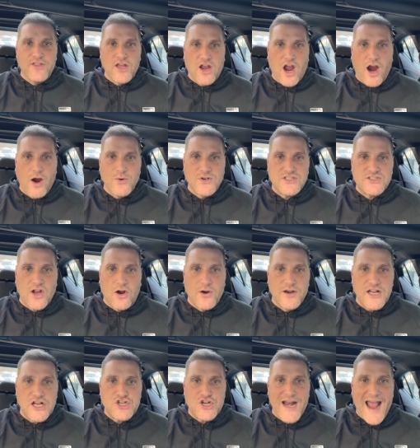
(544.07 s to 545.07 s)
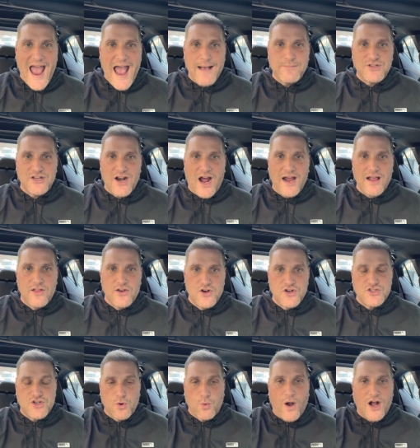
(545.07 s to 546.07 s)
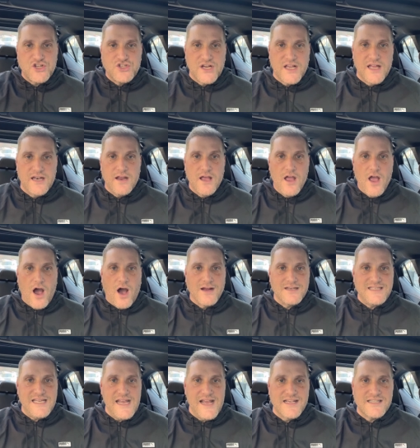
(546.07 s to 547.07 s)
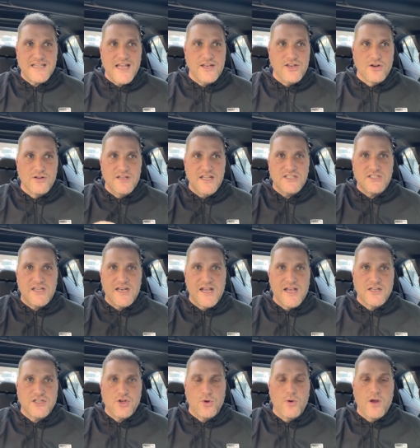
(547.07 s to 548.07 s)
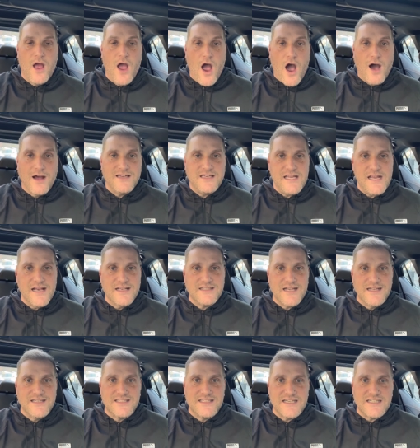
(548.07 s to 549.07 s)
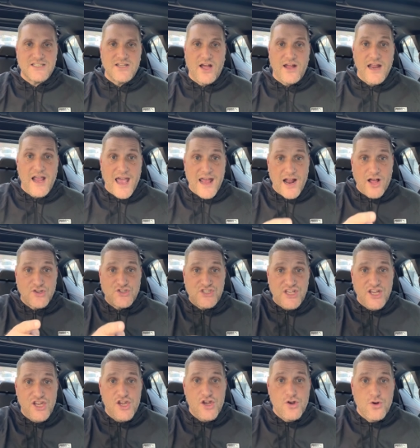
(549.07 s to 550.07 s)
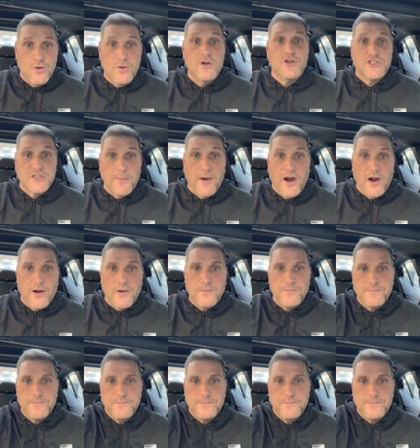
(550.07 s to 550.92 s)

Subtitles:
the Car with Starr edition. Habs and Islanders, you're watching it on TSN. You're listening to it on TSN 690. And I'll see you tomorrow.